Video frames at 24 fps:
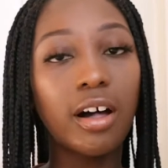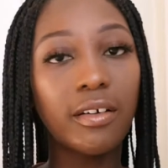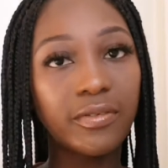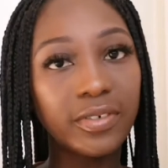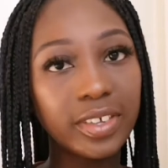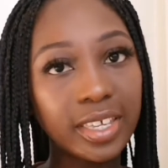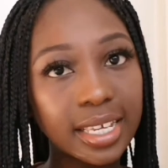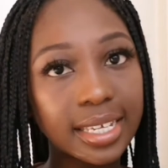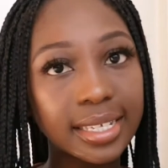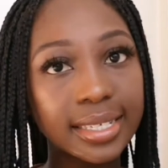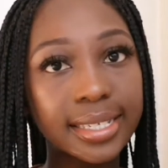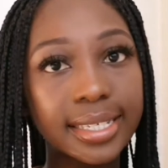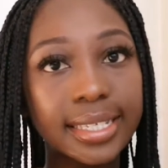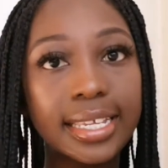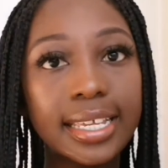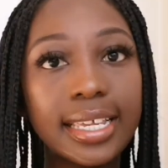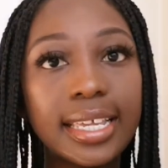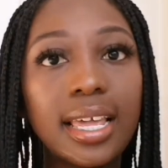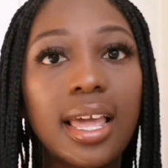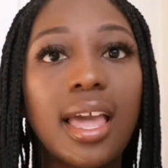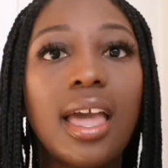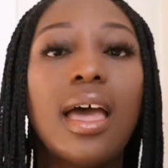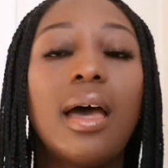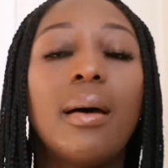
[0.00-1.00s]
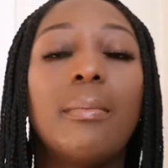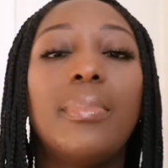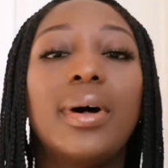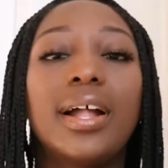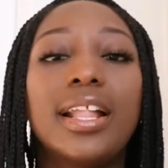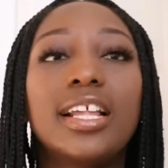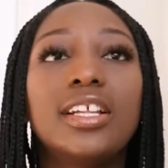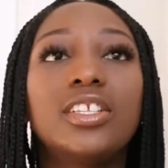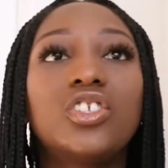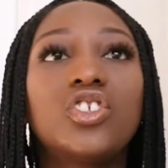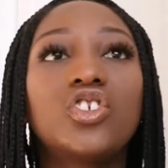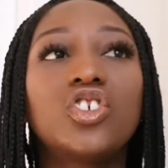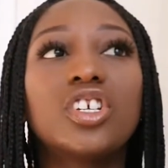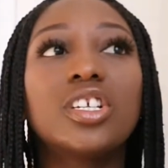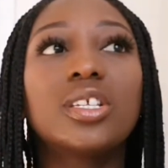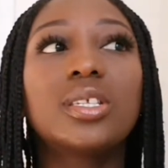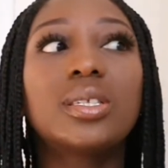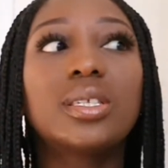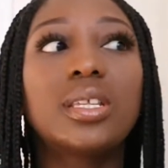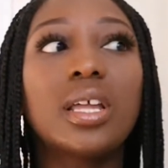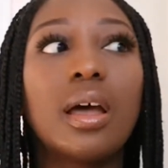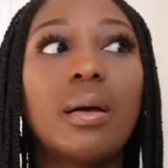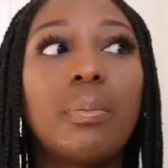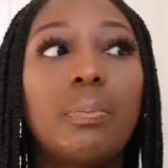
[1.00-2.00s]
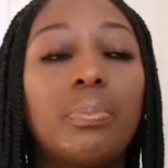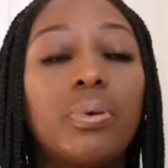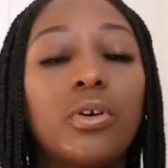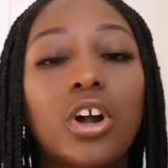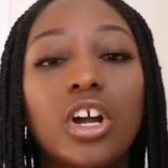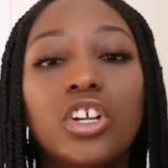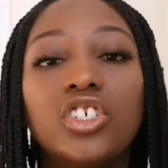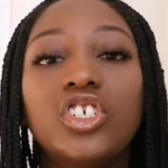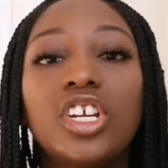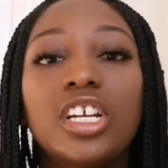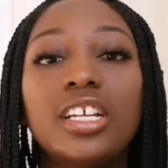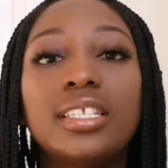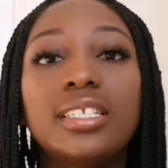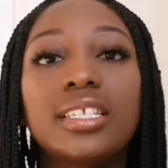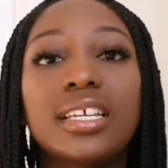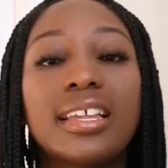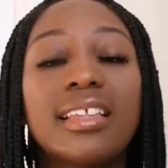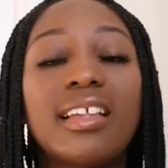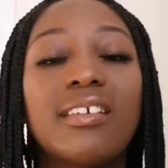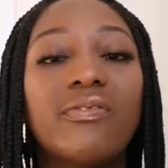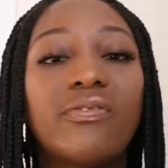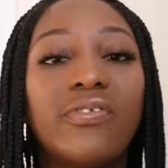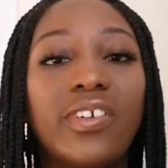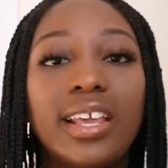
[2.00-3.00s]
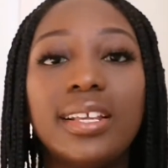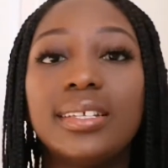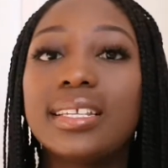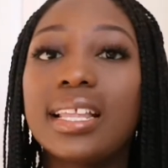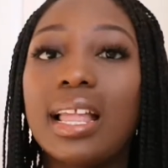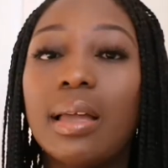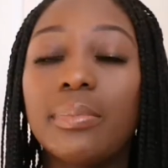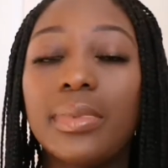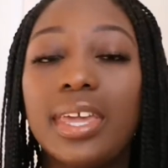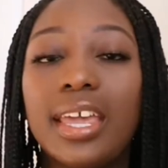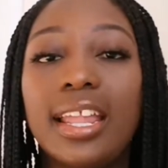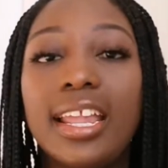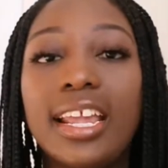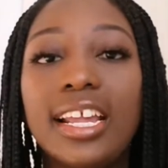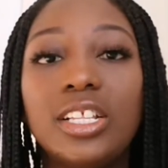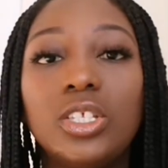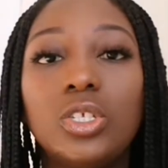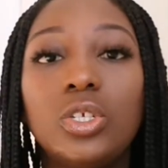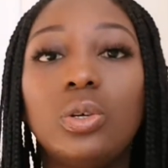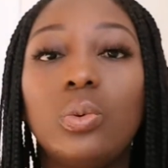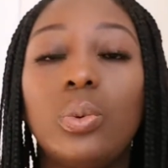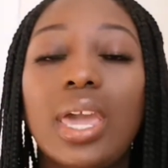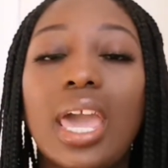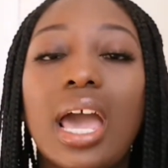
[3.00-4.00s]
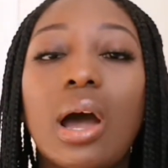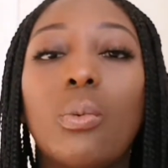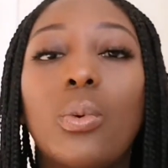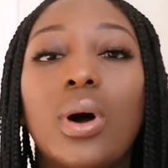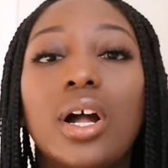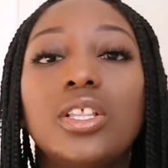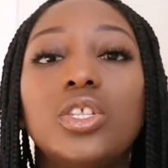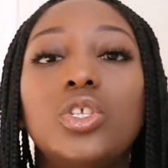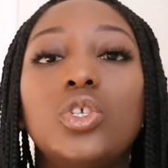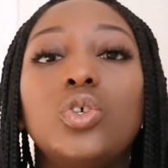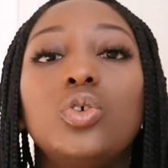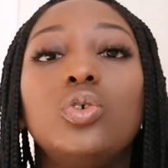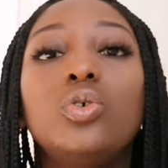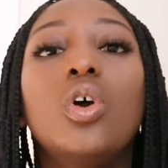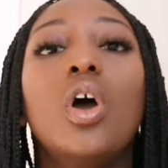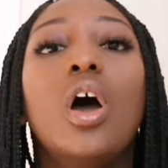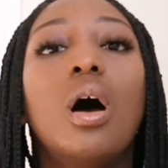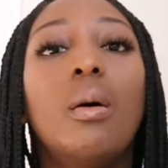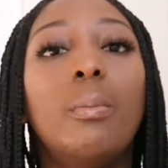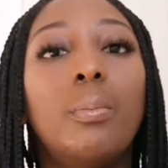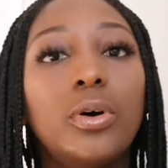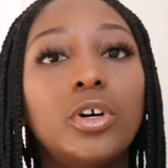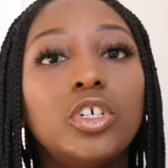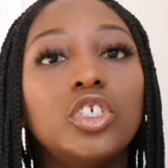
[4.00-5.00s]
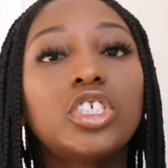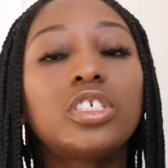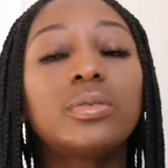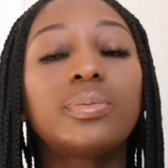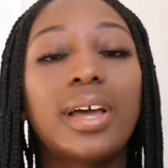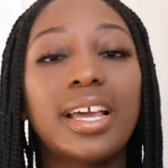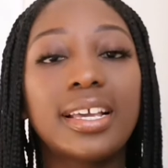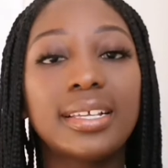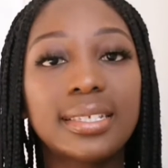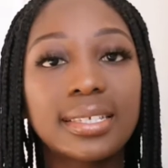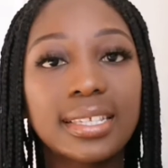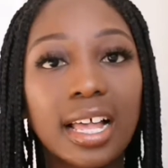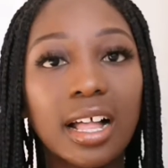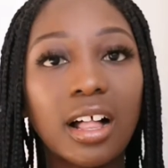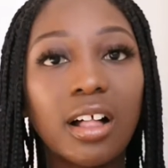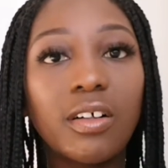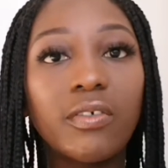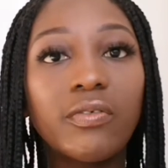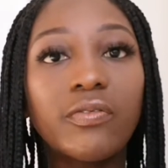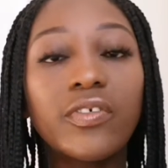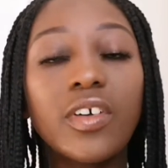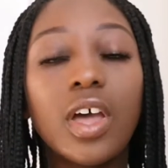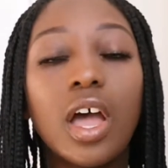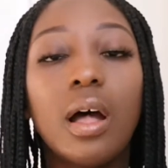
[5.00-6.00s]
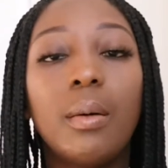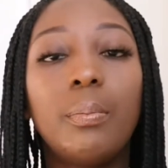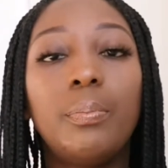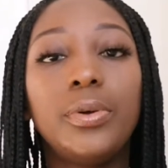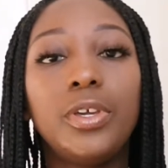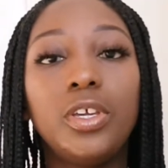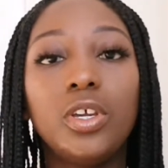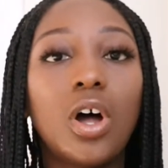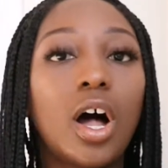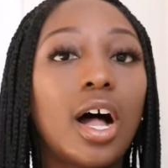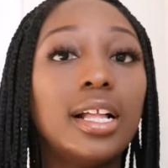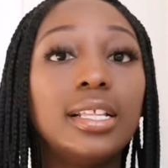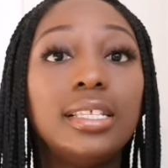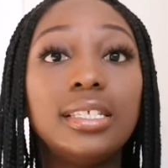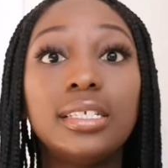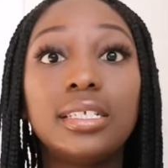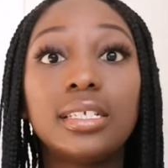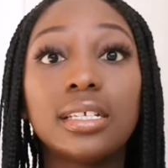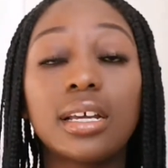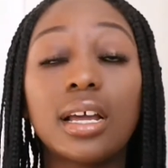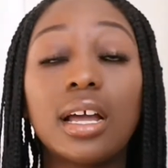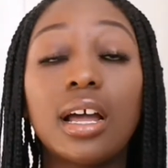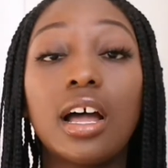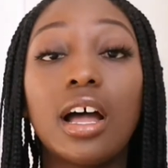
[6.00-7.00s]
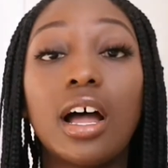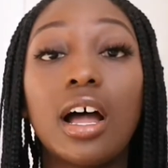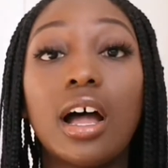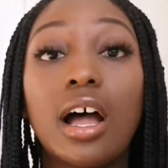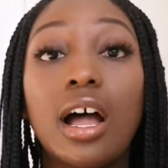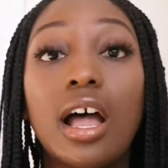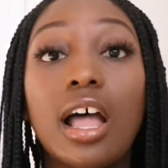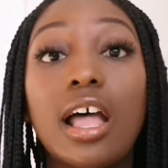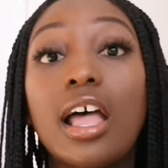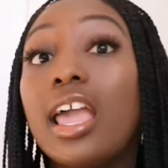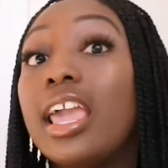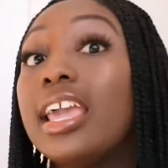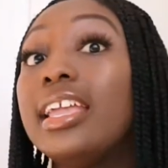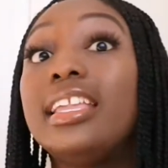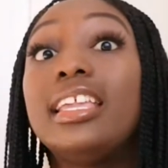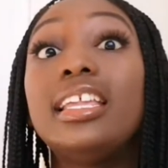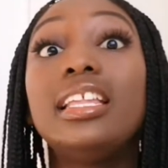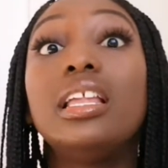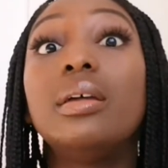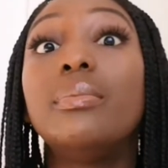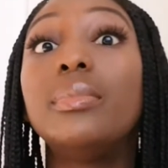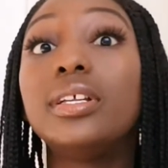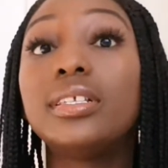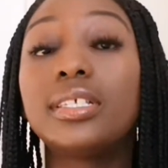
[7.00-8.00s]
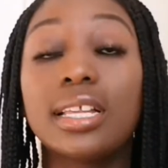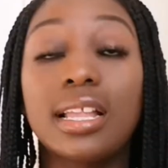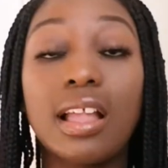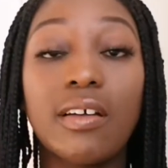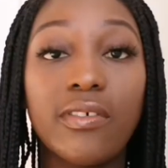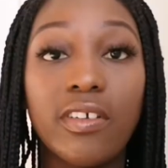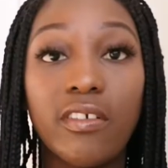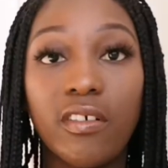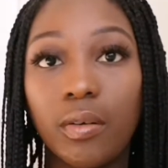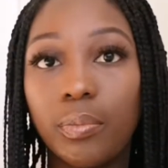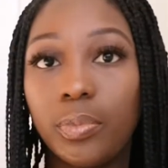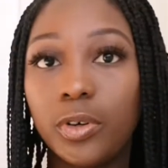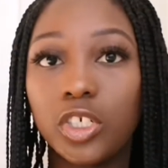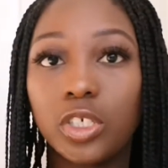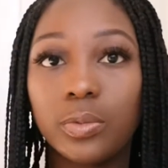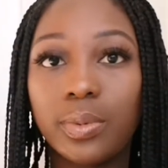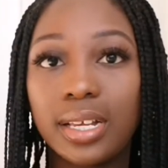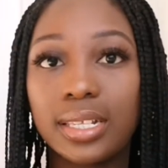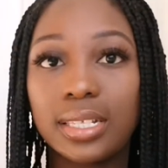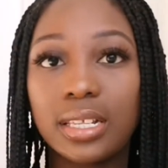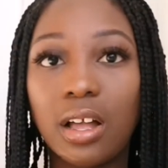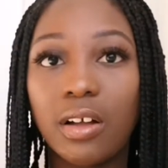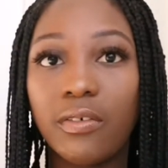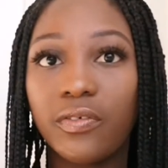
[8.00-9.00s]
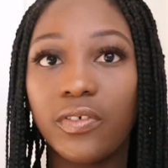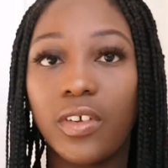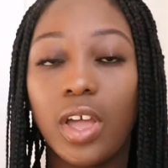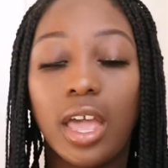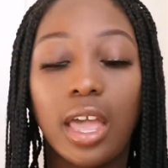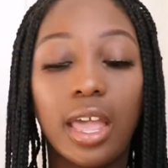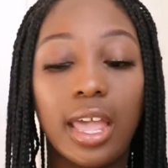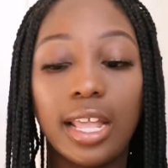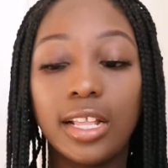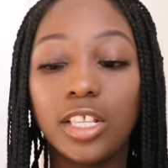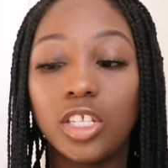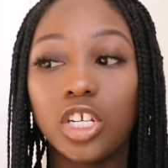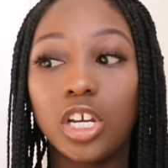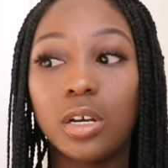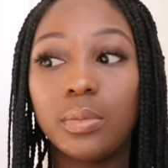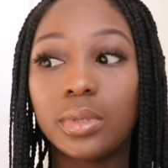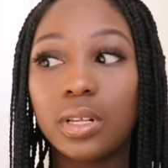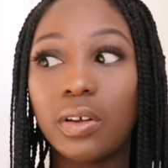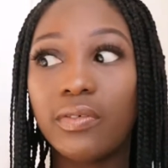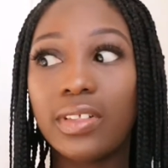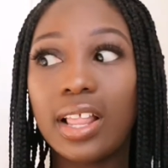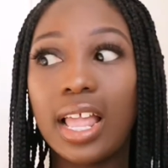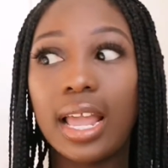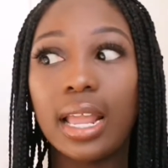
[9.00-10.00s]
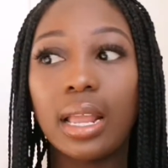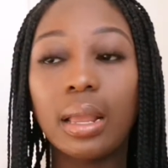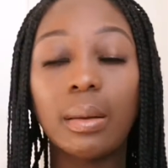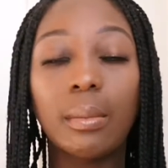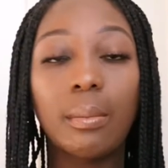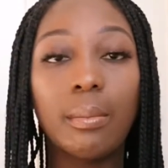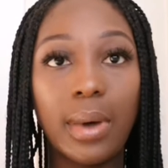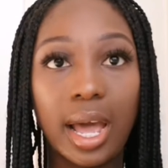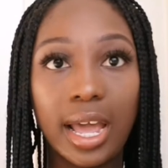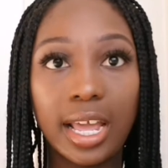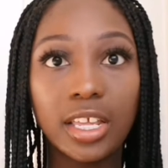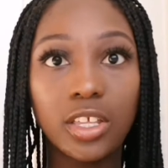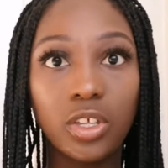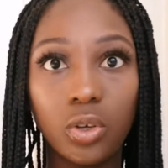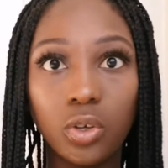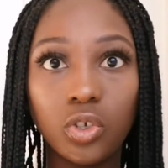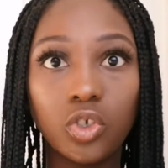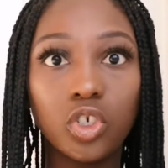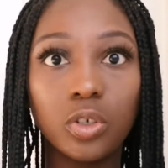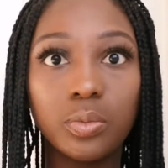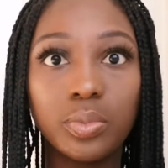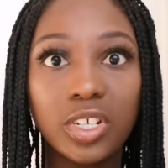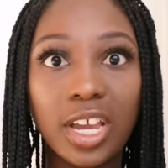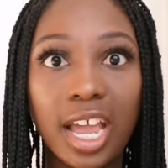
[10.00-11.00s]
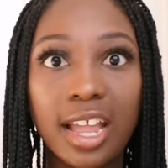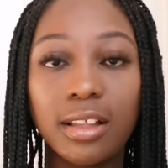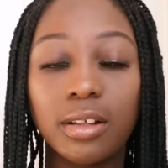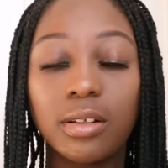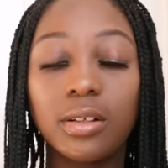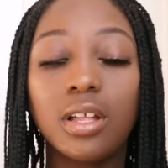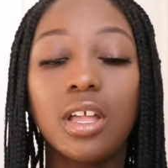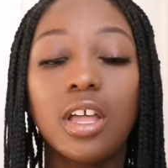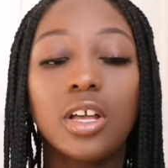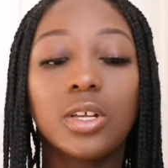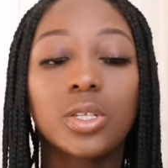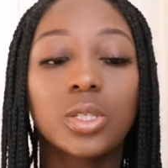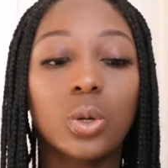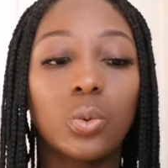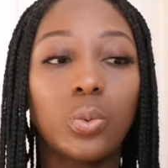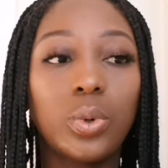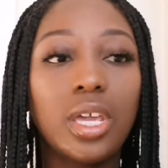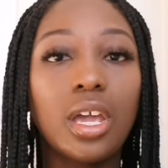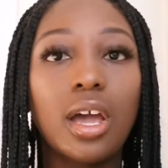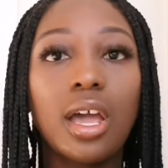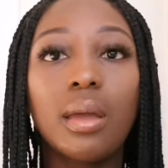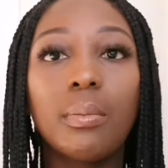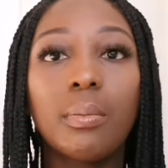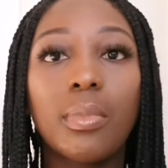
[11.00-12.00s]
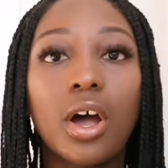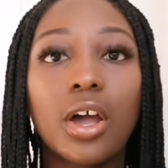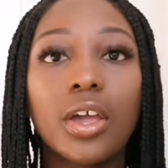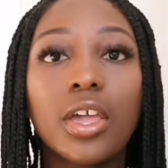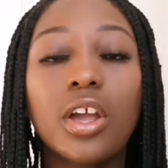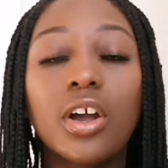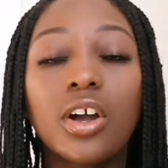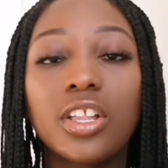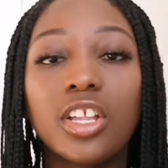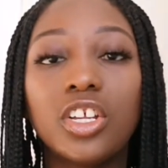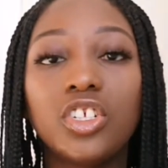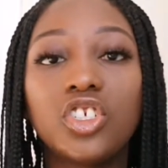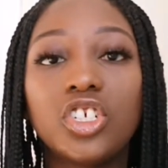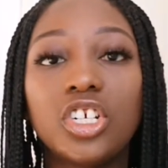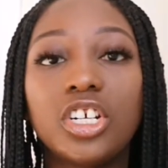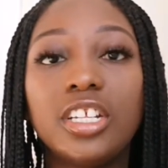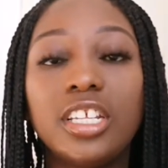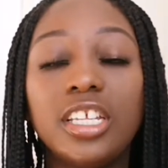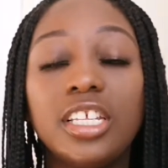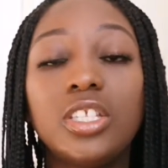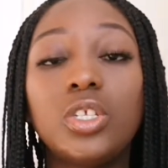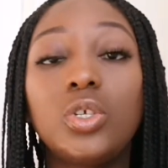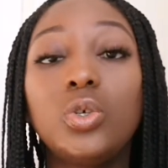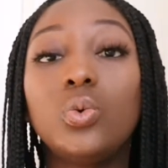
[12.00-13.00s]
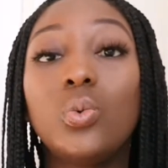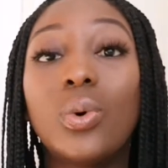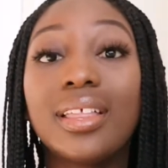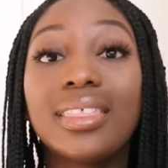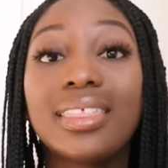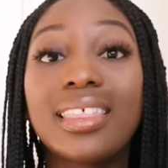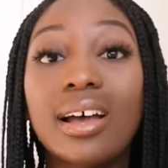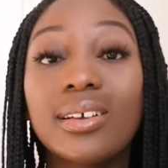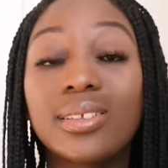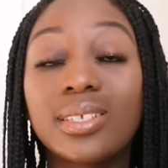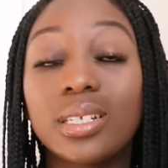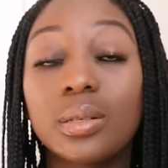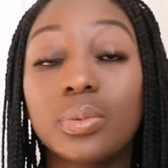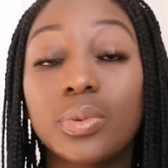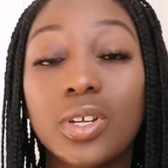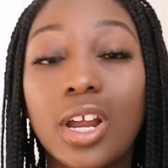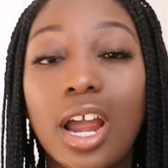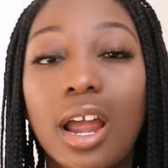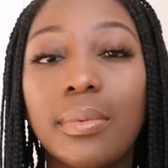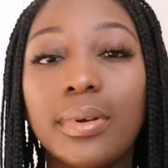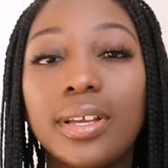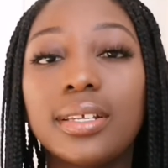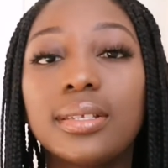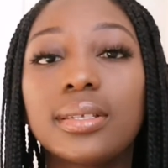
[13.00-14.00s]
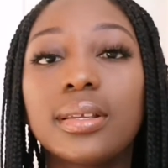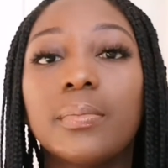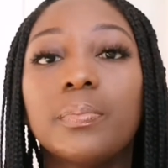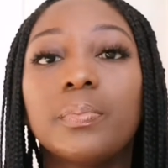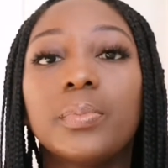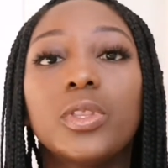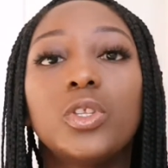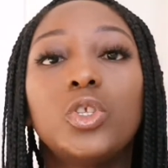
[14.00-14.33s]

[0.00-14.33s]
obviously, but it's just a project and a phase that I'm getting into where I want to push myself beyond any limits that I've ever pushed myself in terms of like my YouTube channel. So we are embarking on a journey to 1,000 subscribers,